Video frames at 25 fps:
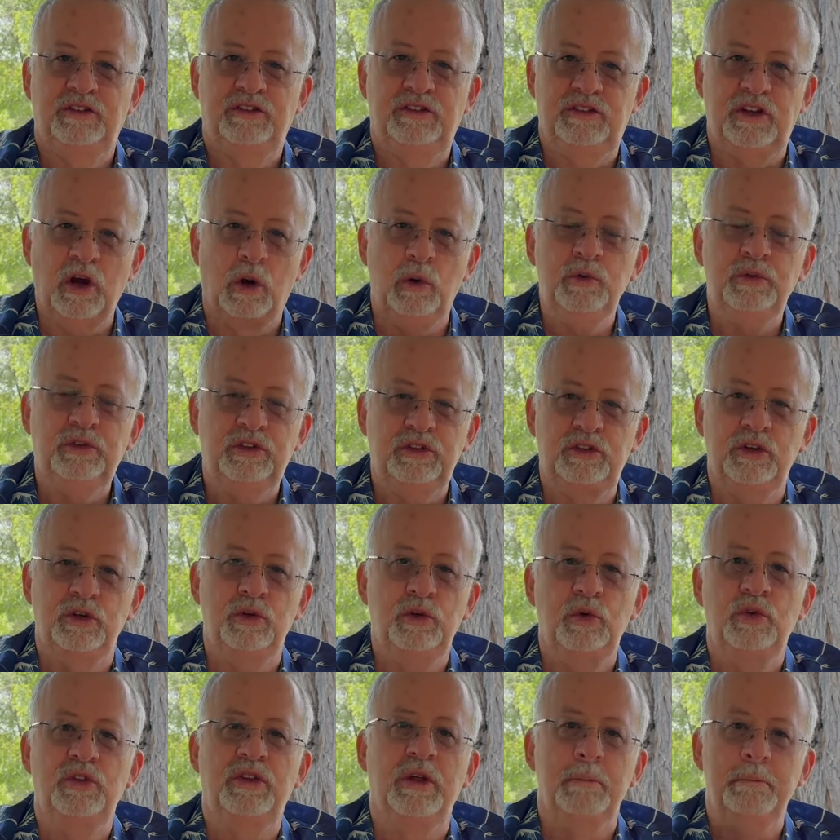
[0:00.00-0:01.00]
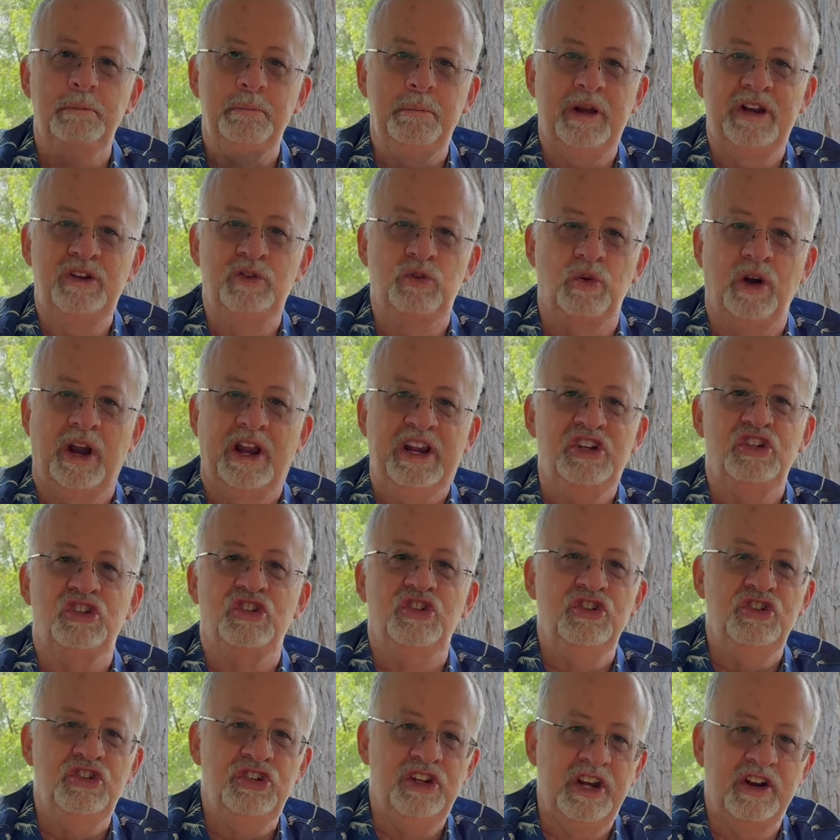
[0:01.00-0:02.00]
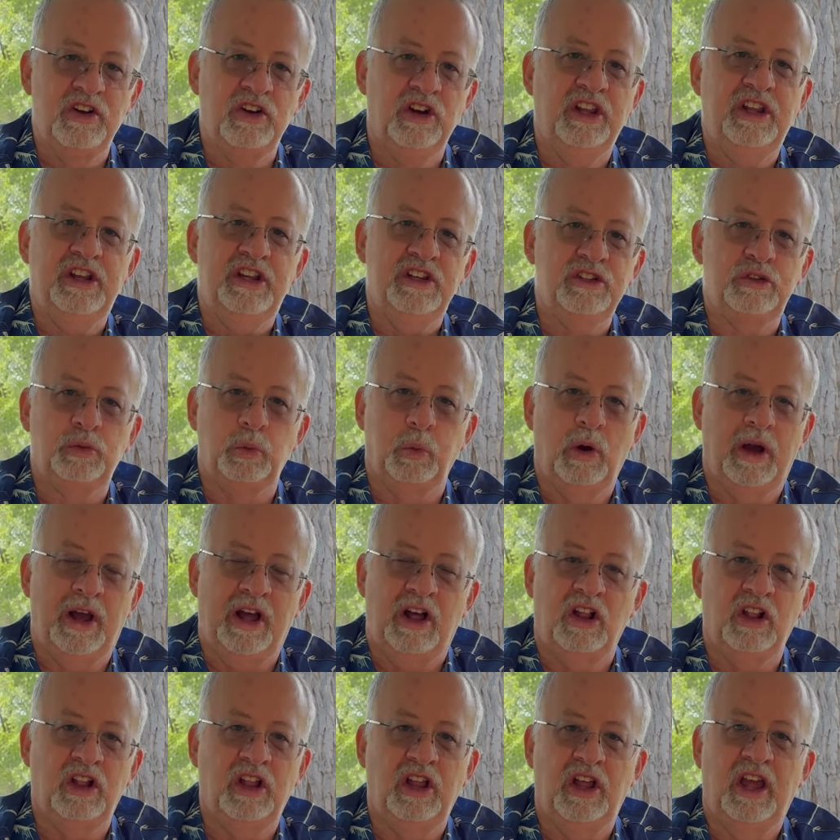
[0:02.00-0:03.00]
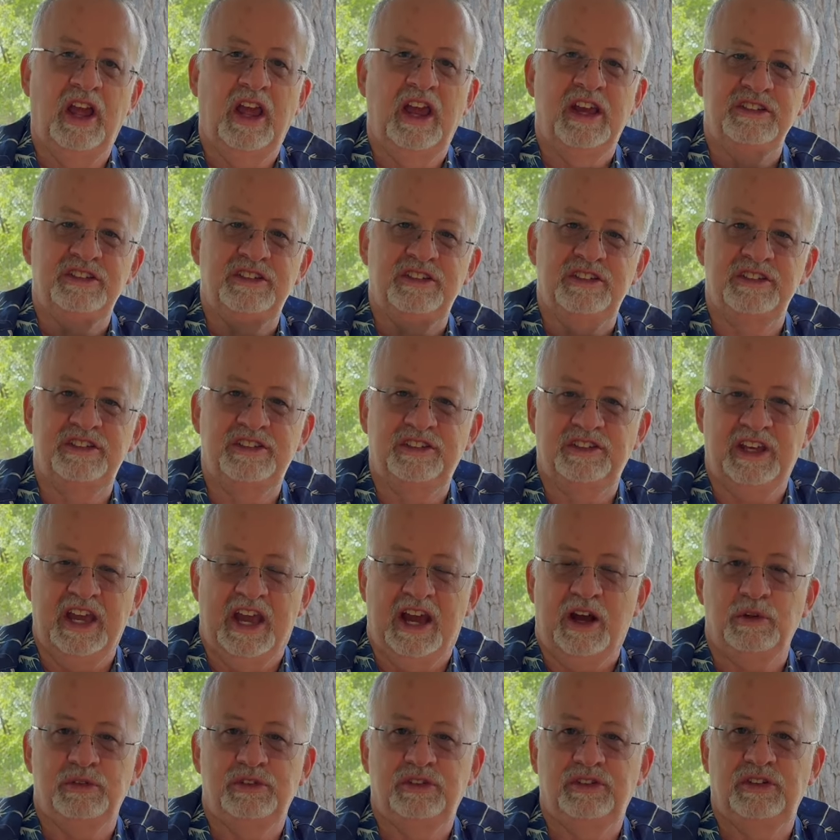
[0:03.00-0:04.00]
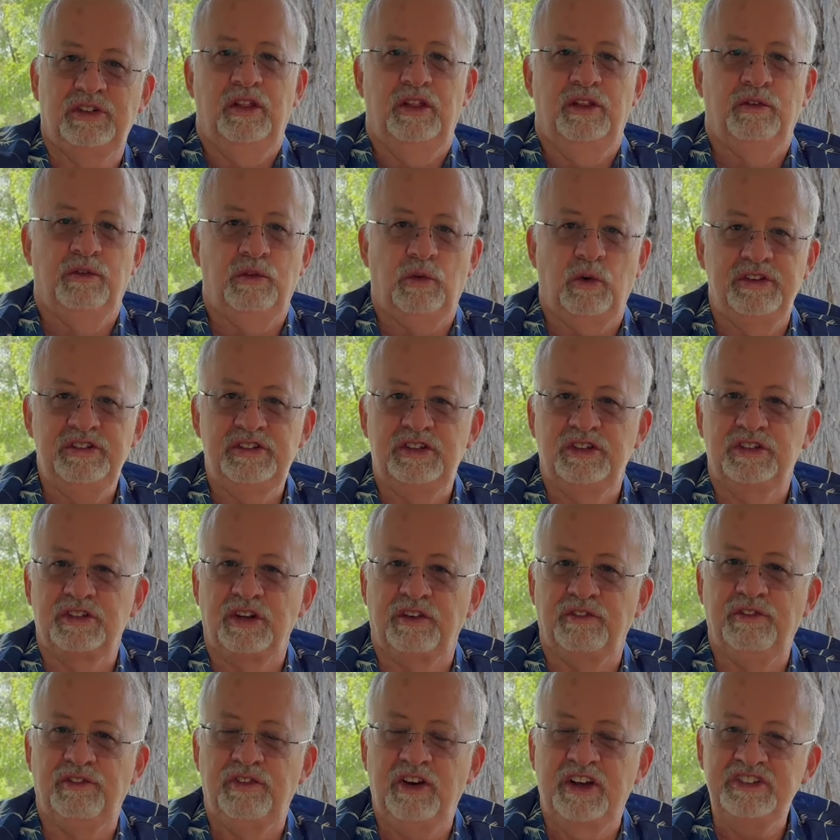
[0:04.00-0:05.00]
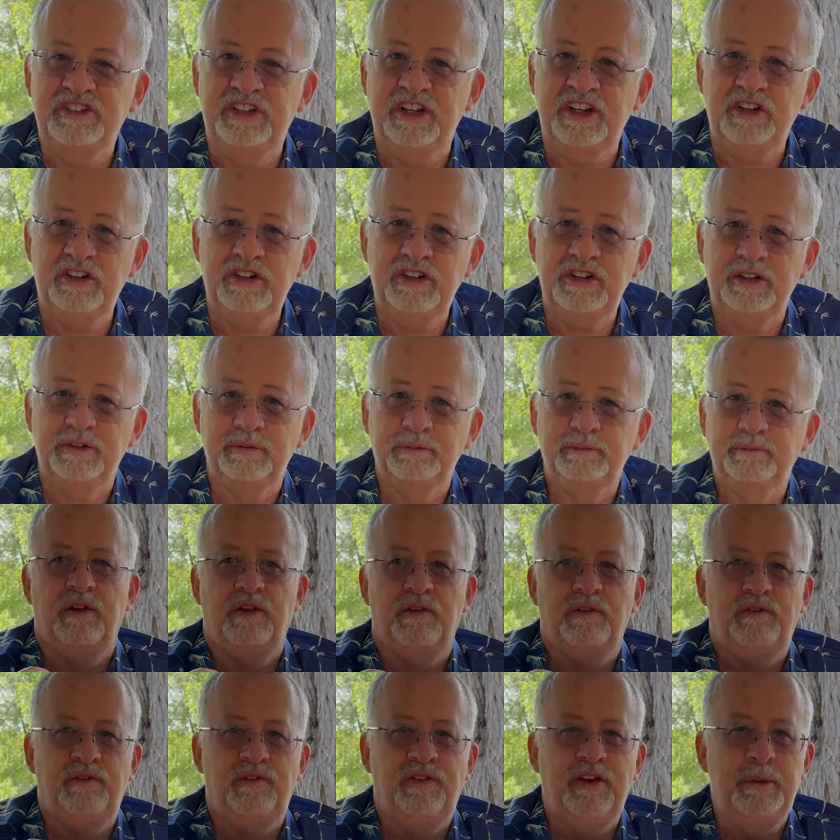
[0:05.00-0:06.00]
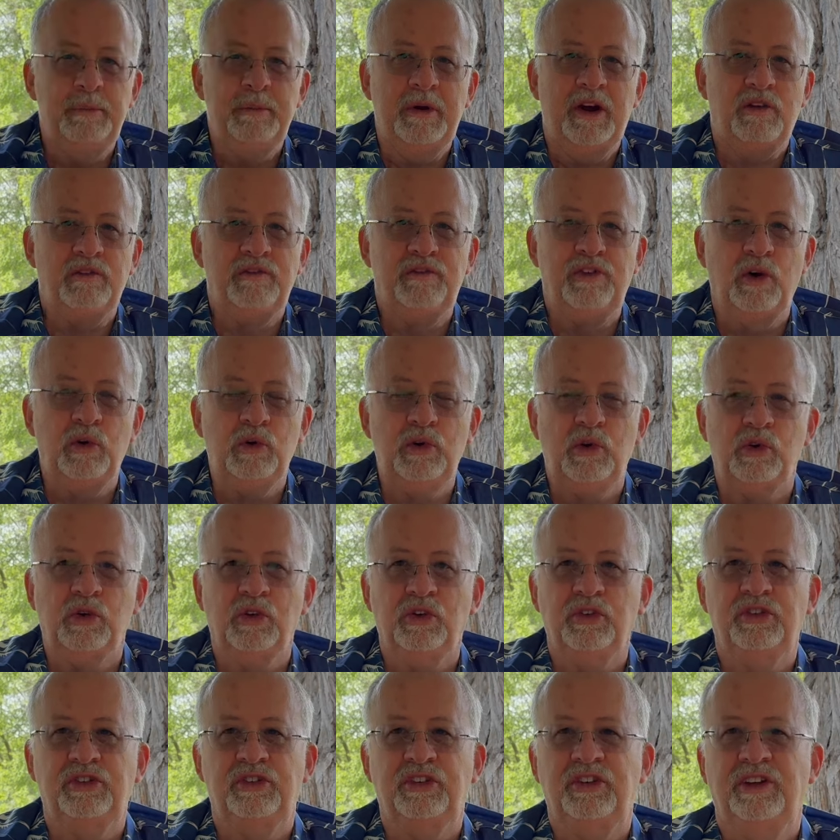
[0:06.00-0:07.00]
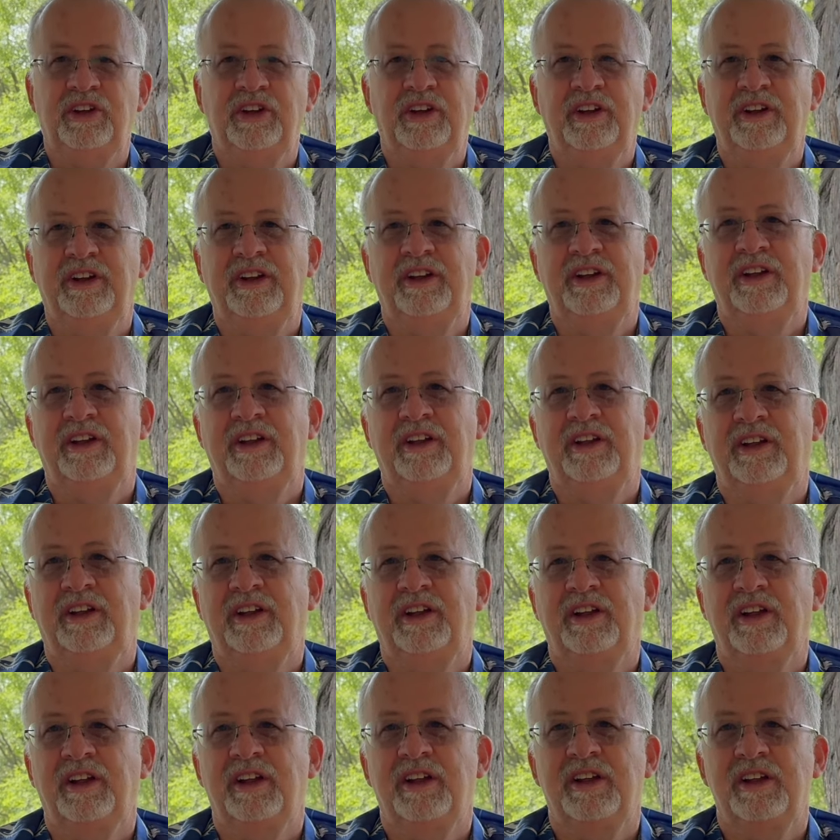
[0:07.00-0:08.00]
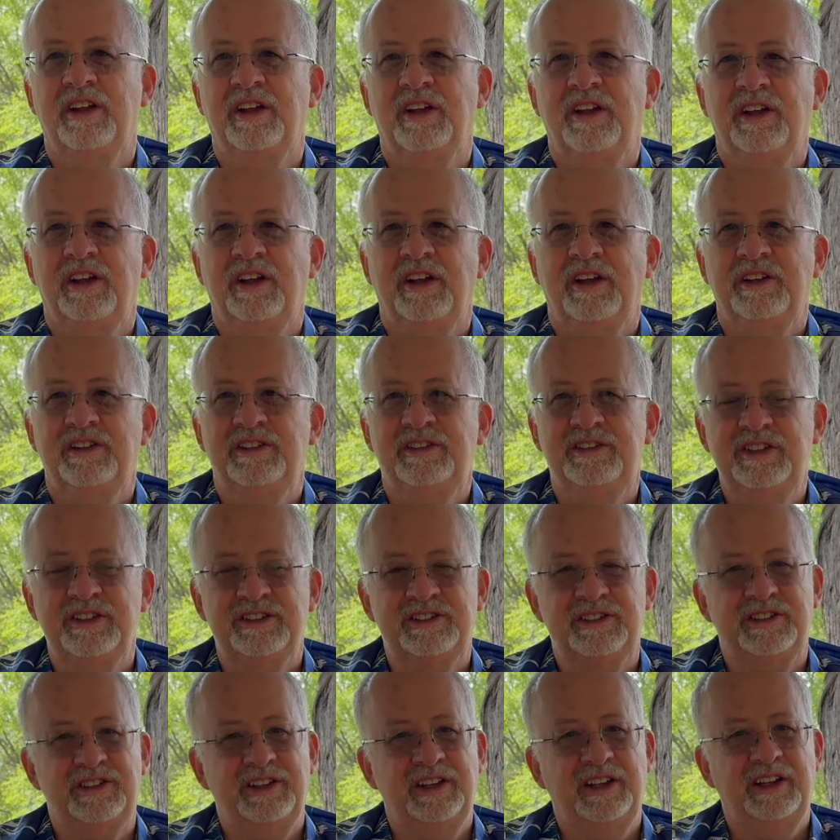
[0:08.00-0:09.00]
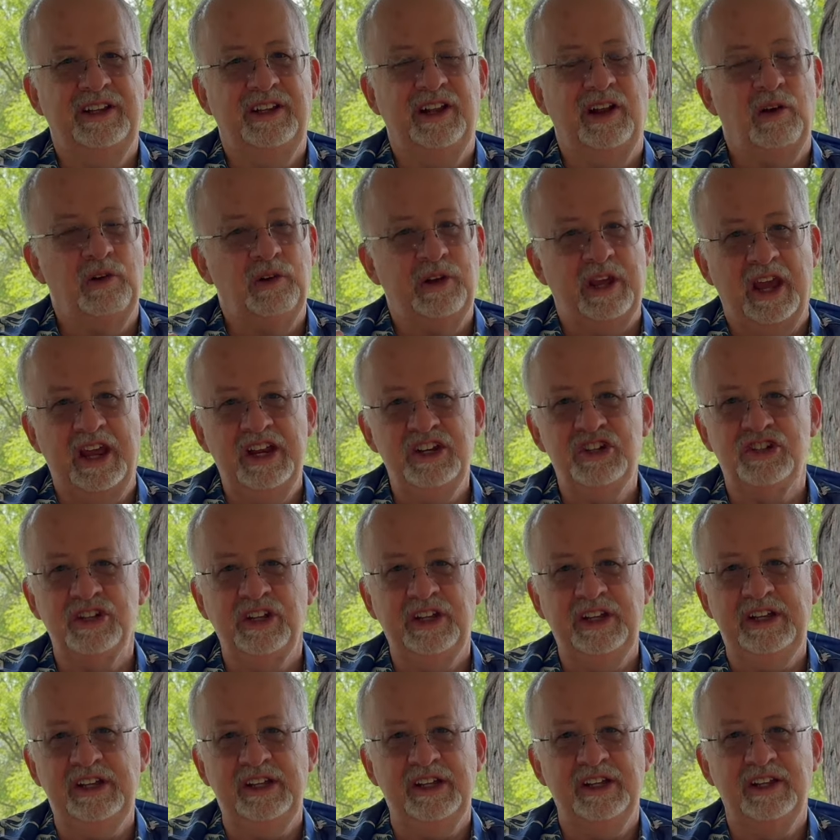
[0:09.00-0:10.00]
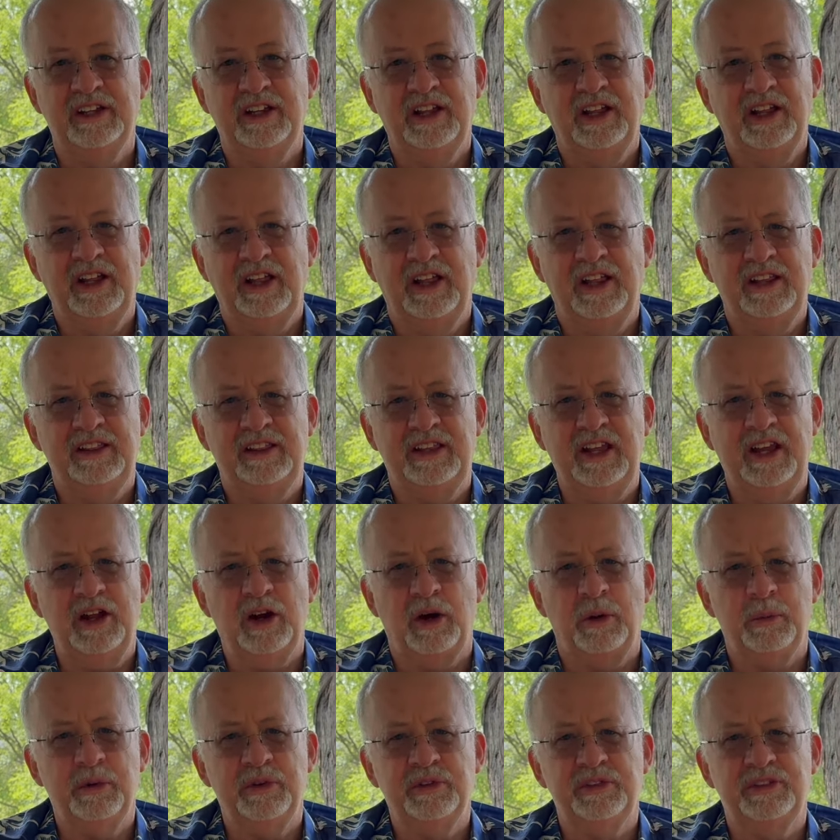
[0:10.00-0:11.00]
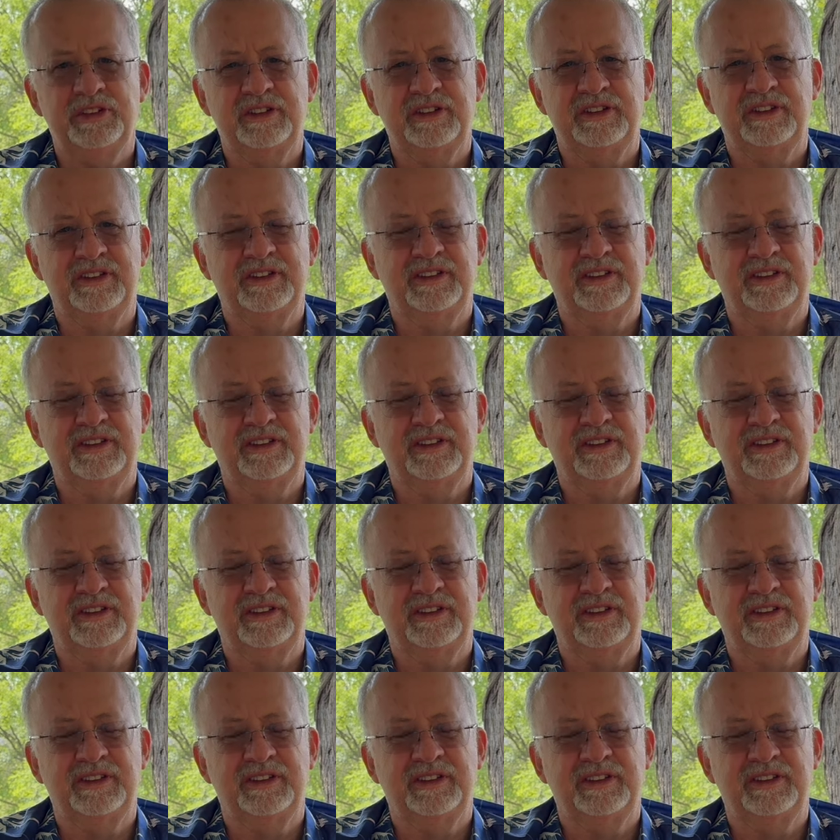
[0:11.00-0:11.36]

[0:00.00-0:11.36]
don't do the mid-range nearly as well as the Scouts. The voices are fuzzier. Female vocals, just occasionally, they almost